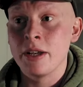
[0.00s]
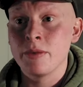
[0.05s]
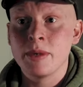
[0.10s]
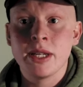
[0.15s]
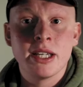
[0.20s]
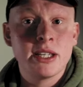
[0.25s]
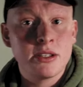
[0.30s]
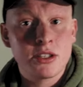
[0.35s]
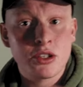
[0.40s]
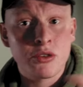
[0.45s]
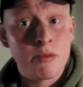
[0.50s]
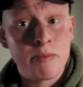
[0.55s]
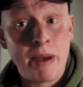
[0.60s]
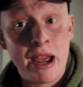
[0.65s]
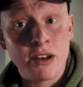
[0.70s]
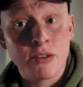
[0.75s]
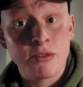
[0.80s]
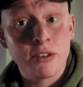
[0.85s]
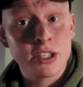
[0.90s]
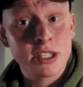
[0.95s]
and we saw a
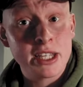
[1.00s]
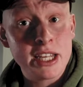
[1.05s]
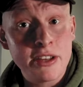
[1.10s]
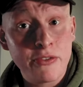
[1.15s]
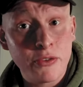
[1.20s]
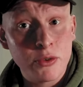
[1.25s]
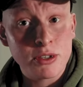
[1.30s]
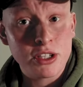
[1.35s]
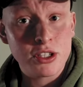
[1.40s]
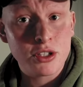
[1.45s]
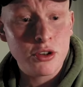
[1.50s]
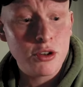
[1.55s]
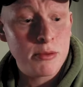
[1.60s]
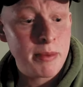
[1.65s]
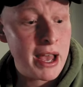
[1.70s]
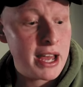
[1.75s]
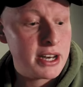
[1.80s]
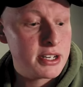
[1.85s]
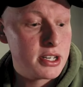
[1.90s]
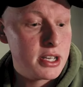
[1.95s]
band called the T42
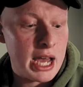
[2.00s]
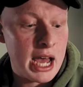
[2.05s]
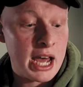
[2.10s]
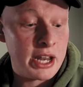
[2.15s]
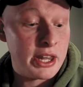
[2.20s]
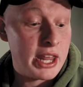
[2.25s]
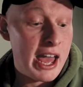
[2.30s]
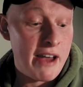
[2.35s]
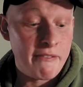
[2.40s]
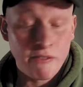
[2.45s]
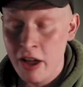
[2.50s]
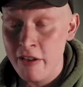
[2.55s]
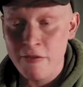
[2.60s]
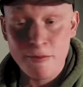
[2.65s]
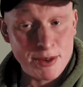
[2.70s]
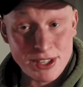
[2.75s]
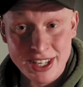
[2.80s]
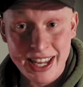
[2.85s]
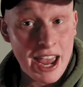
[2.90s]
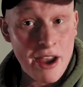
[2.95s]
Band, and they have live
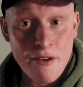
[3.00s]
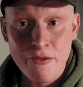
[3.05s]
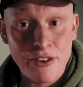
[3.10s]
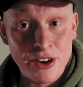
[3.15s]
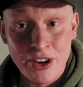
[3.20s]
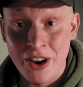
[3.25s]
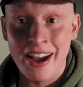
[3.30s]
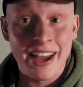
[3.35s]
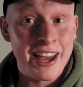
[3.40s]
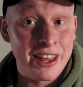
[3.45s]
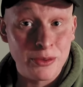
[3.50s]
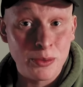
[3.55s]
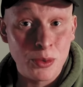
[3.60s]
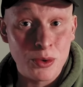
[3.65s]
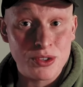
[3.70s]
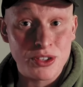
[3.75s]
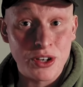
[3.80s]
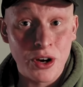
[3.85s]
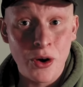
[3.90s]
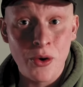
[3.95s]
music every night at The
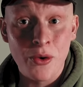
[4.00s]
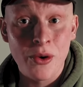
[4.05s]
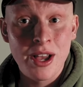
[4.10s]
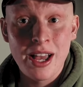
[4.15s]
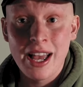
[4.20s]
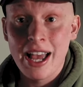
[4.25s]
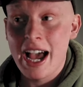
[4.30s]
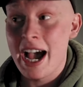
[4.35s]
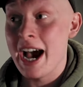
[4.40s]
Waterhole.